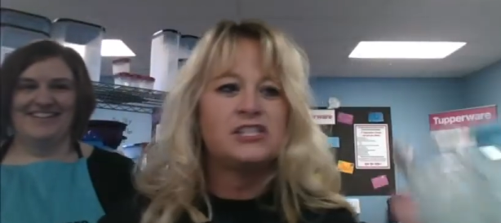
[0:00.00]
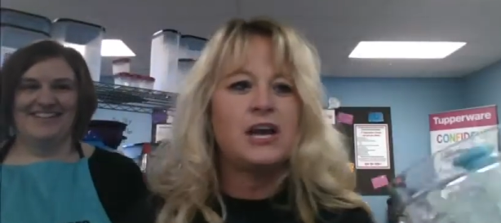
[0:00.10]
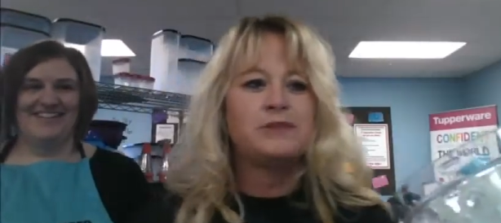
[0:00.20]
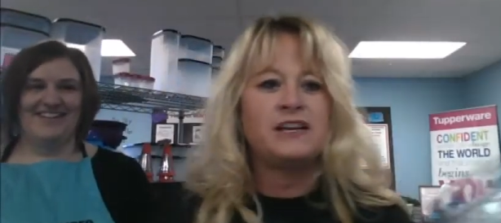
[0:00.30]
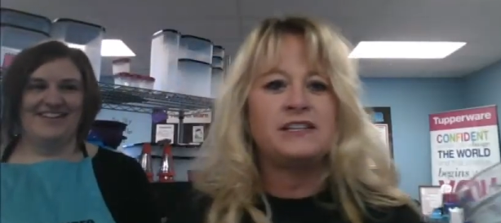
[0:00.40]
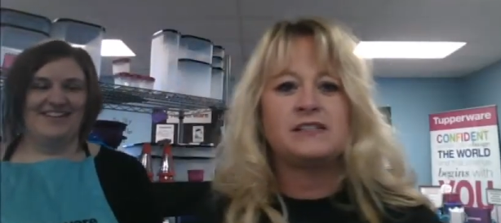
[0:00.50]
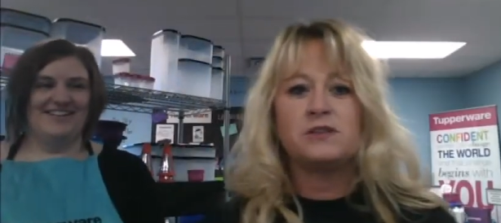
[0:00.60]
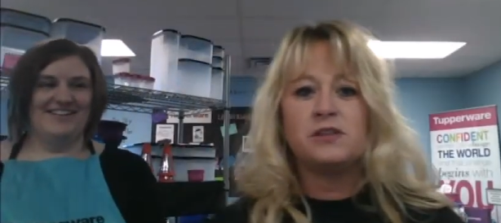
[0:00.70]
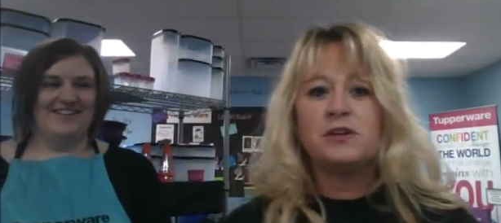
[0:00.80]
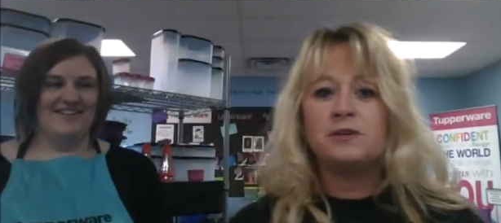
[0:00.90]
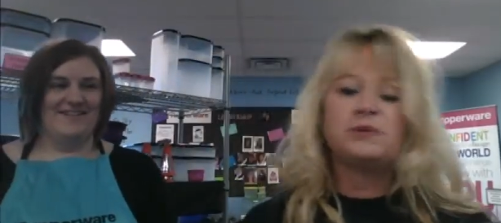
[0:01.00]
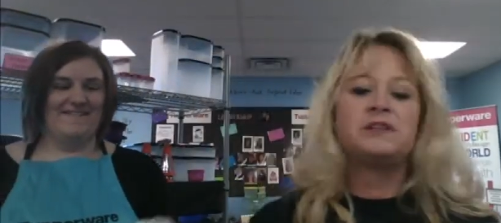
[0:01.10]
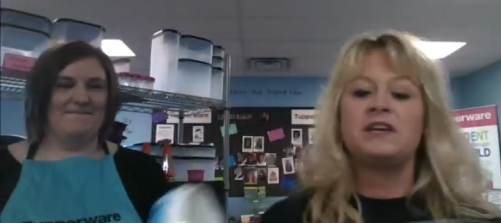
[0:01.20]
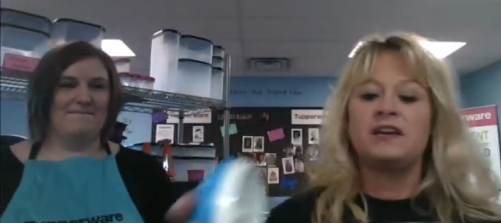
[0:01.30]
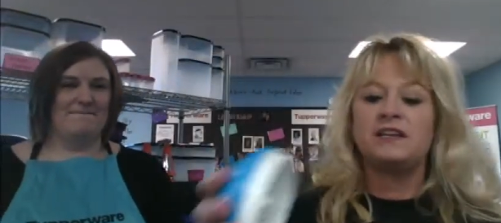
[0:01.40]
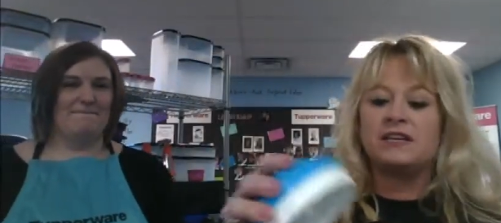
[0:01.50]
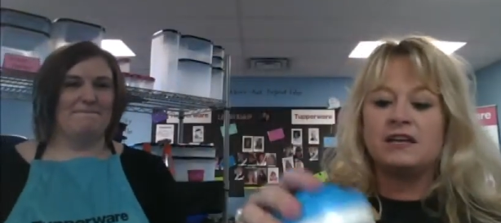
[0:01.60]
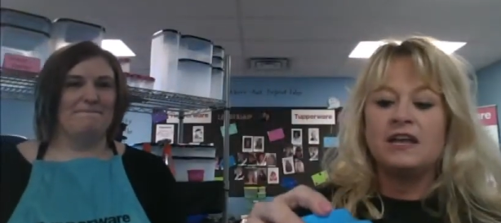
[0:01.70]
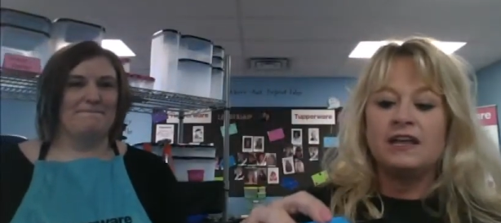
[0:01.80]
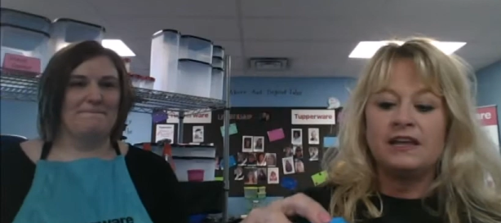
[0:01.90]
Speaker 1: chopped onion. So you can put the
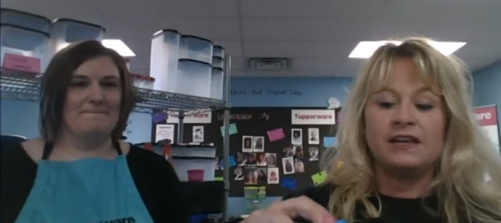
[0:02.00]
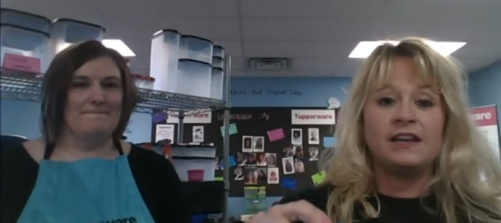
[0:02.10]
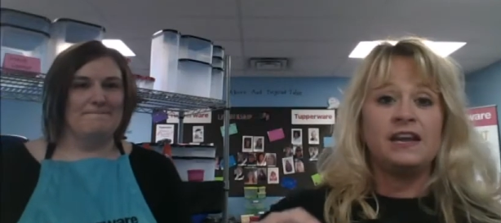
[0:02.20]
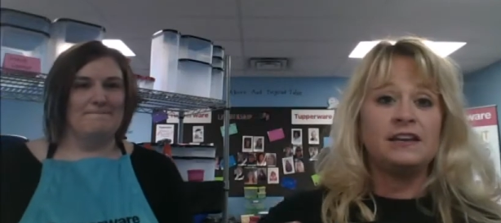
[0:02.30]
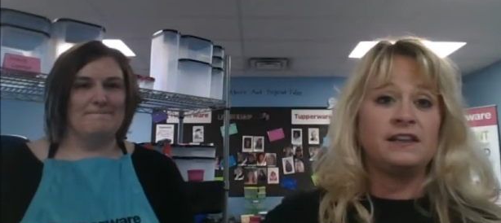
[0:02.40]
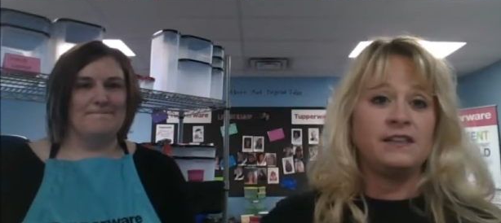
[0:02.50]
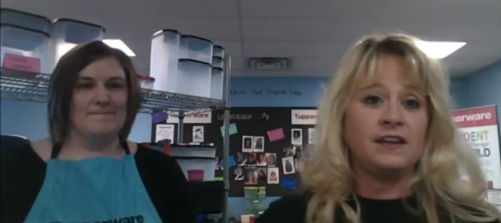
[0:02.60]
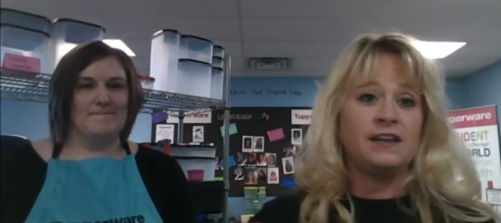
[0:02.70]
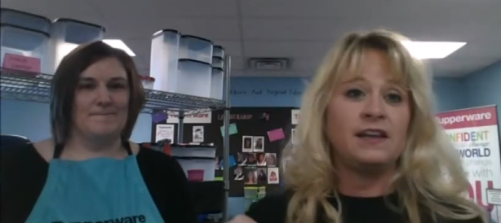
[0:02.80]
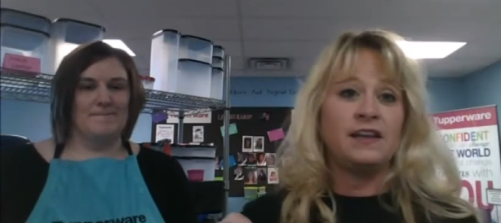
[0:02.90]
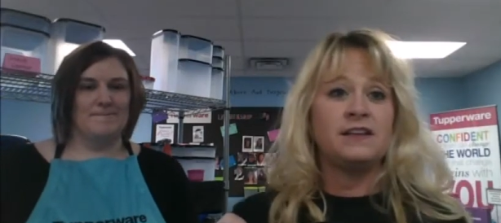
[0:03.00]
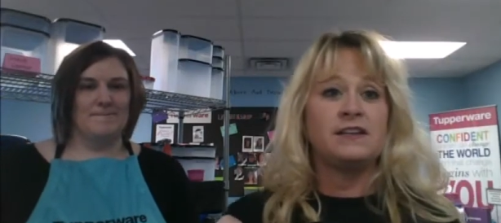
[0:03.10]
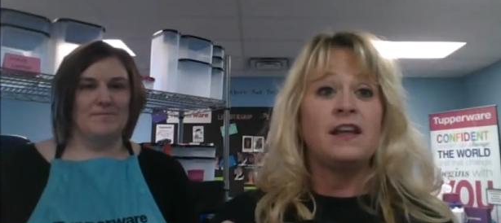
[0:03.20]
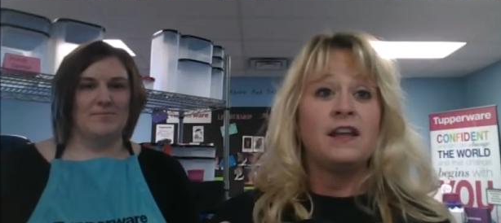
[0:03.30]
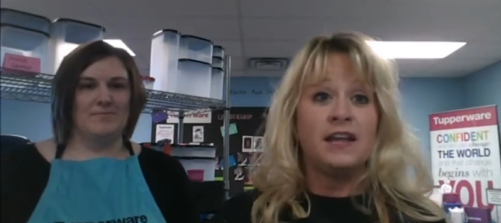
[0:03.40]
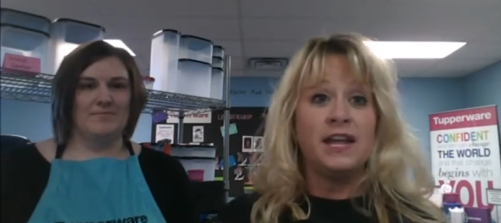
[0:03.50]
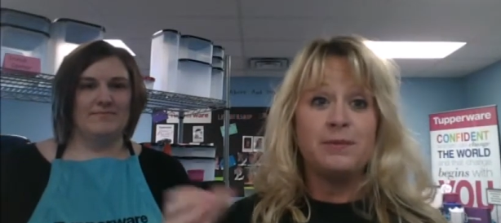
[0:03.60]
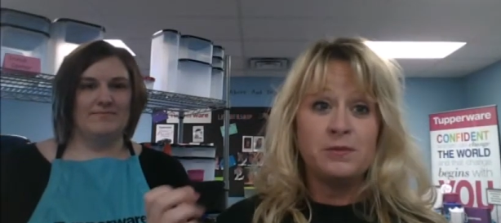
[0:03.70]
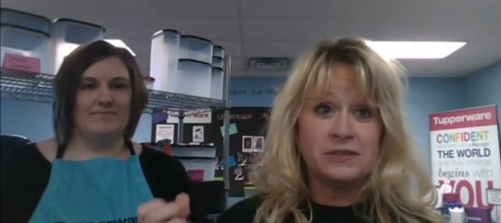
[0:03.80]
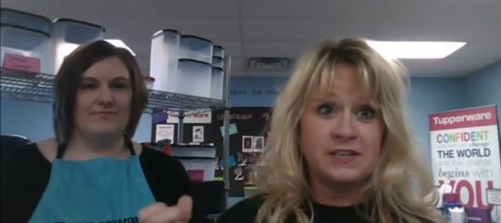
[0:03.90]
onion in anything and
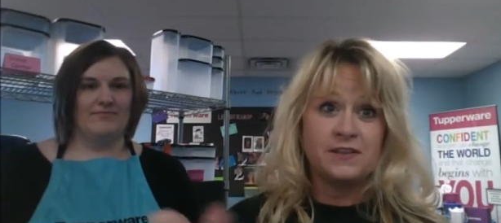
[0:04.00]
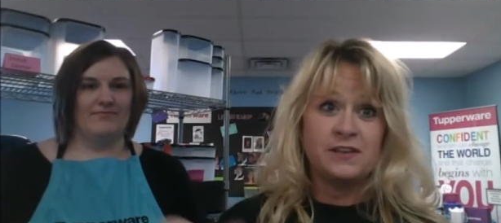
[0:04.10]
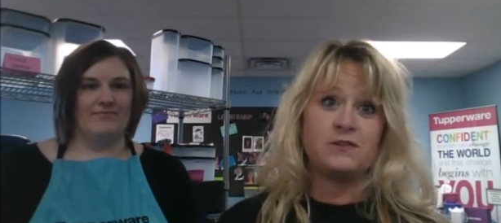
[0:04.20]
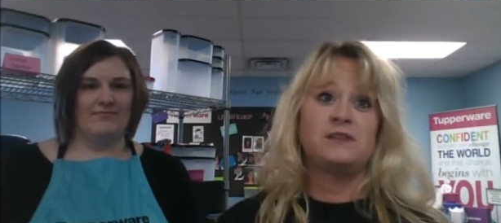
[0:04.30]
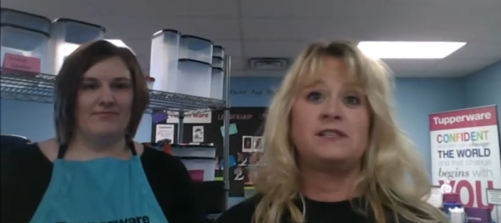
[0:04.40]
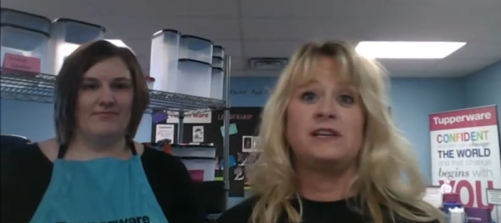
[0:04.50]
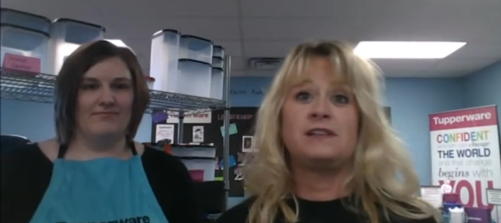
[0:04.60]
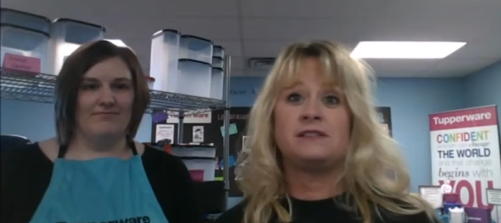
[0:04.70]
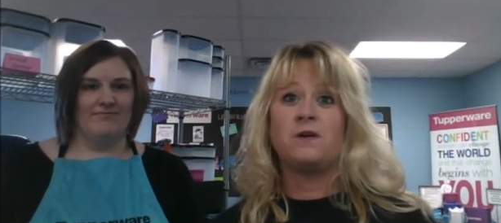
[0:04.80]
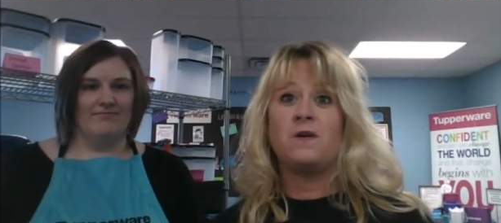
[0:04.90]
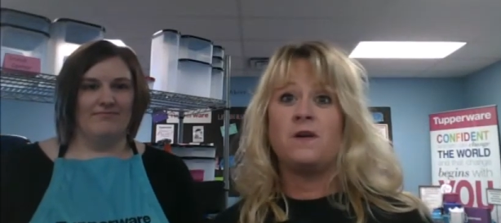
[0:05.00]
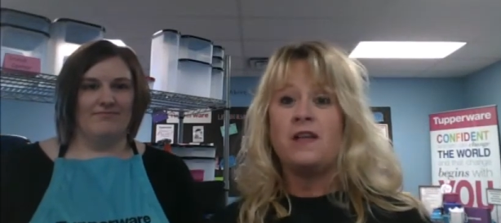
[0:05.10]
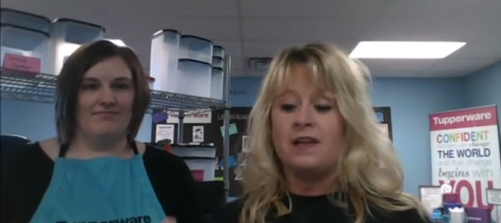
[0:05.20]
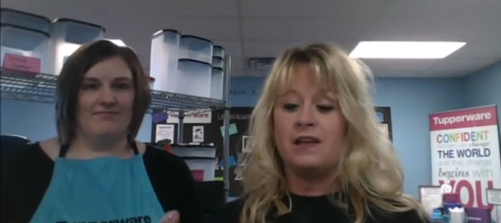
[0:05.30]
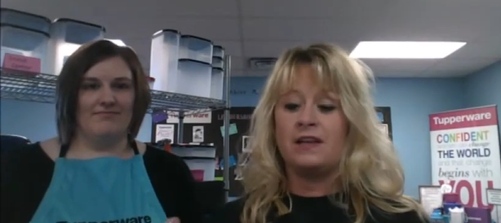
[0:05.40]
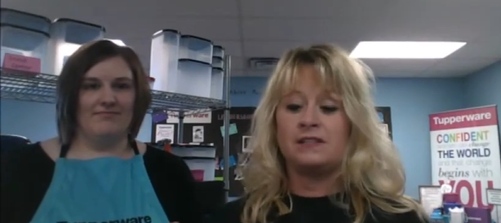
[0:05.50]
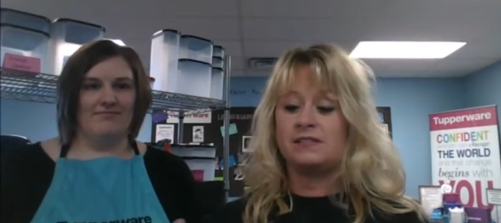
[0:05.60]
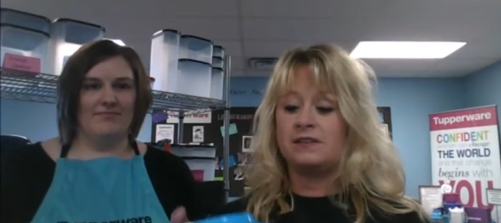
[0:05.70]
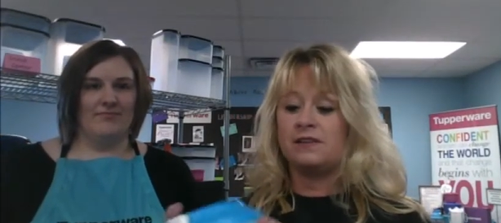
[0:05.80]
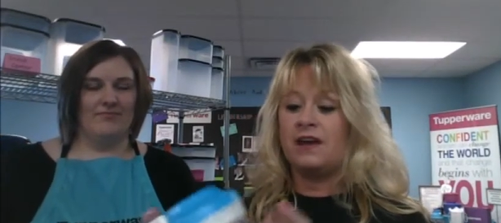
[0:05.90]
Amy wouldn't even notice it. So
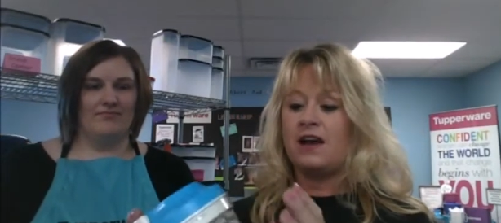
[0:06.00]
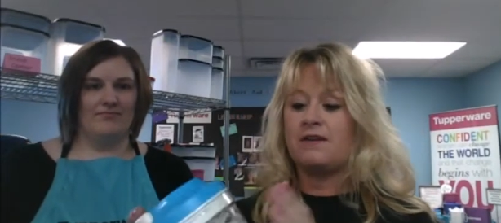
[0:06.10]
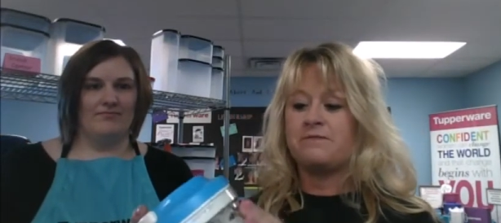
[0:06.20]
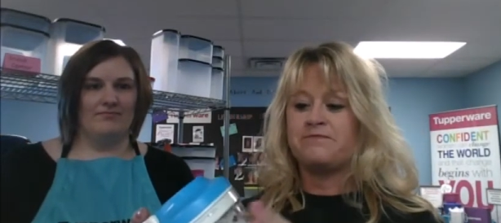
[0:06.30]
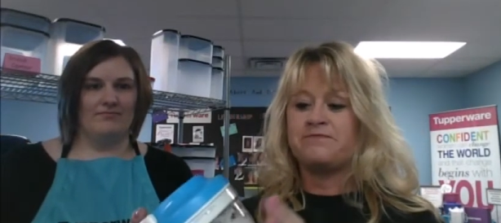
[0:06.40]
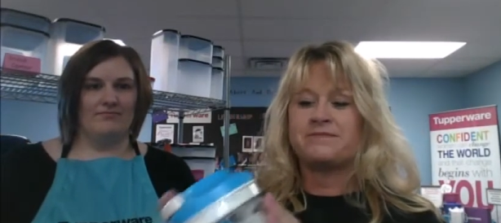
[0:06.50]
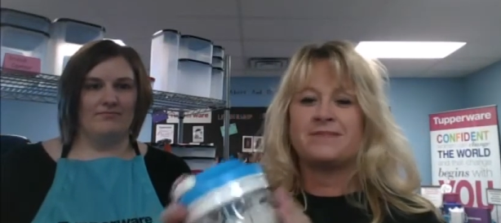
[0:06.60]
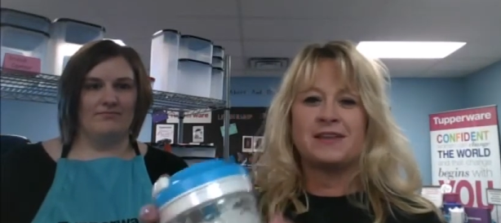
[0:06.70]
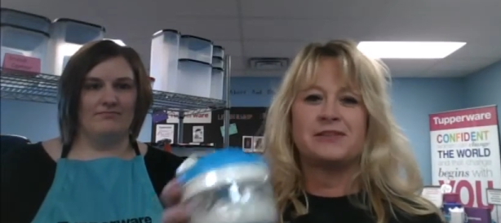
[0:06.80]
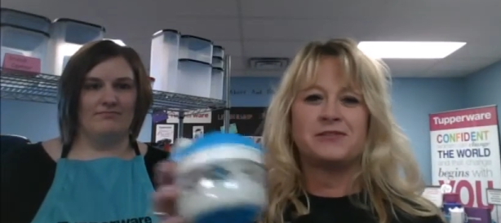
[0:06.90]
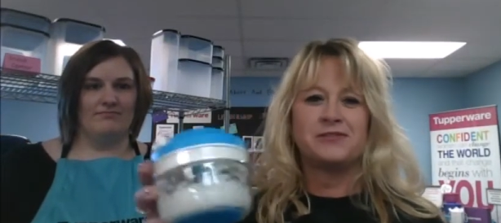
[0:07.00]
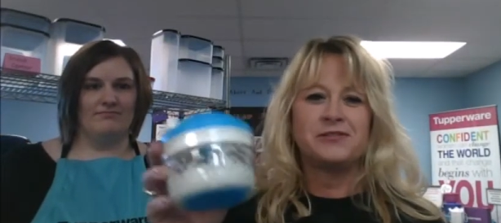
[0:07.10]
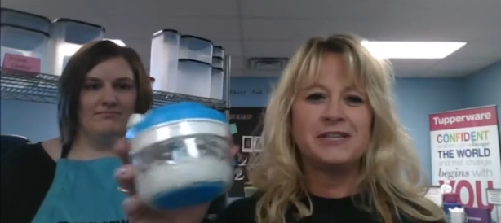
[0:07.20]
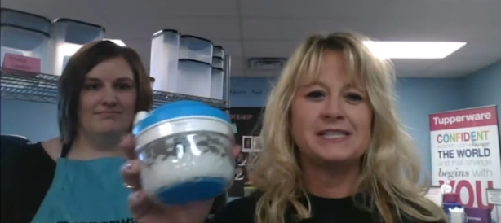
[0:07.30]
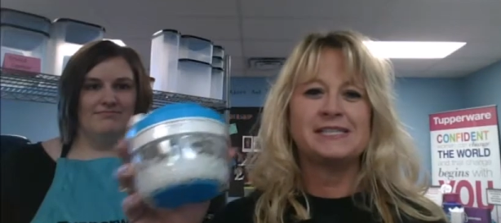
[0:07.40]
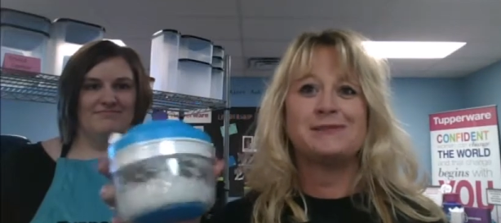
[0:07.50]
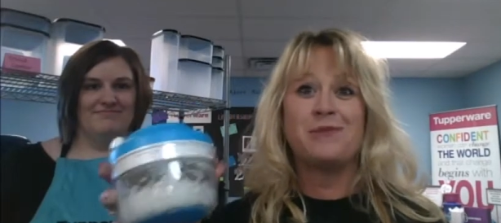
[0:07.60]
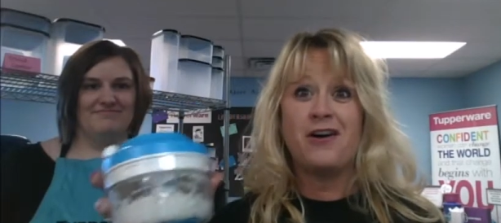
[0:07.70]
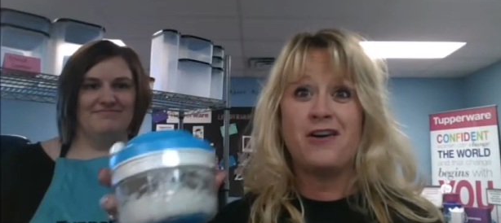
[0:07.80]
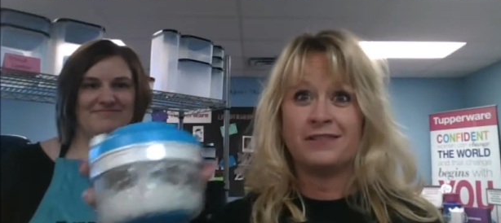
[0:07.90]
it's uh, really
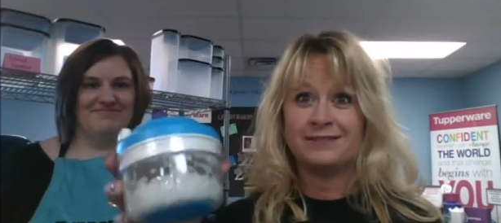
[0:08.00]
small.